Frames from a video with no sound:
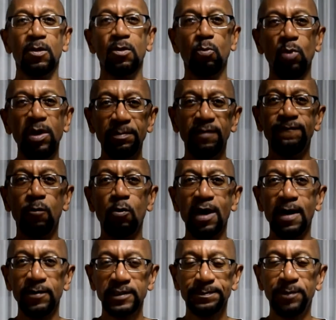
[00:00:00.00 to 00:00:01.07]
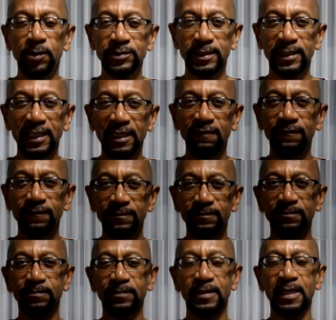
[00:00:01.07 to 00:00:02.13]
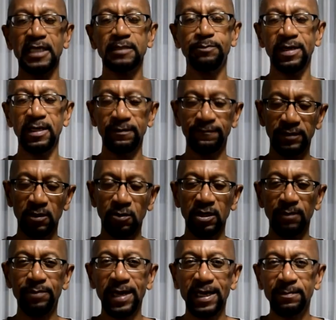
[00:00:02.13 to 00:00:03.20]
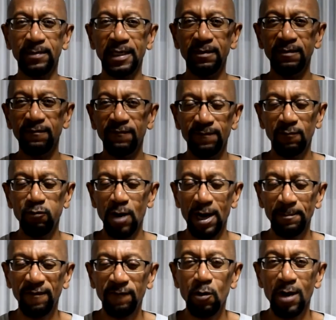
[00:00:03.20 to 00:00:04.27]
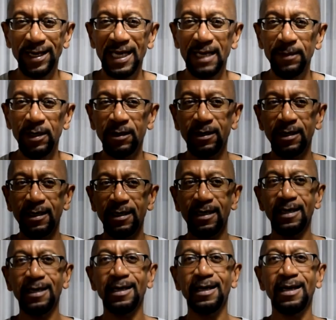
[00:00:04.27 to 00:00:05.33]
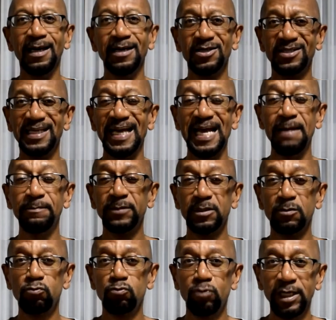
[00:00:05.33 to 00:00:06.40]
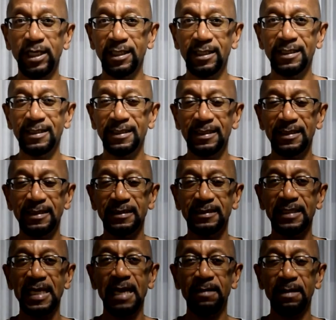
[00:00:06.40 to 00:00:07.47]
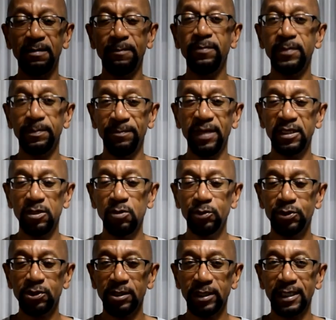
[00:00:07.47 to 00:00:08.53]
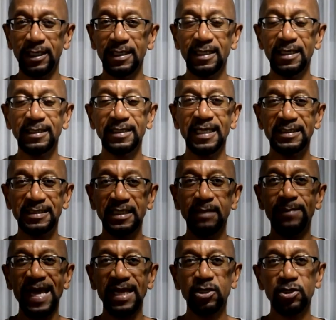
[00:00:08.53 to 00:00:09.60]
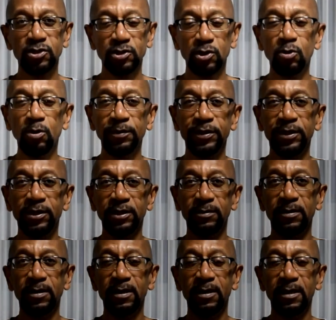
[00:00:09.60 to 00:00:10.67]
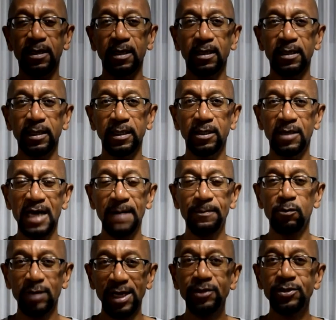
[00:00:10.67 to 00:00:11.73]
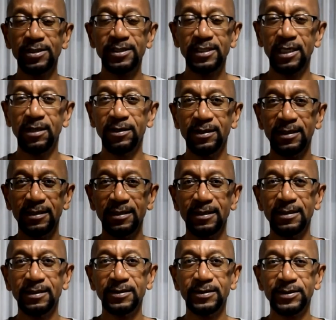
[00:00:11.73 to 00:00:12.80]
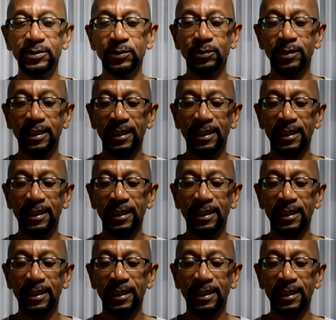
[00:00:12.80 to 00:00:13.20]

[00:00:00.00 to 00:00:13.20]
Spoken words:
week before I was supposed to leave, I spent to go to Panama before I came here. I just happened to read that, I'm a big news junkie, that Citibank sold their, operations here to,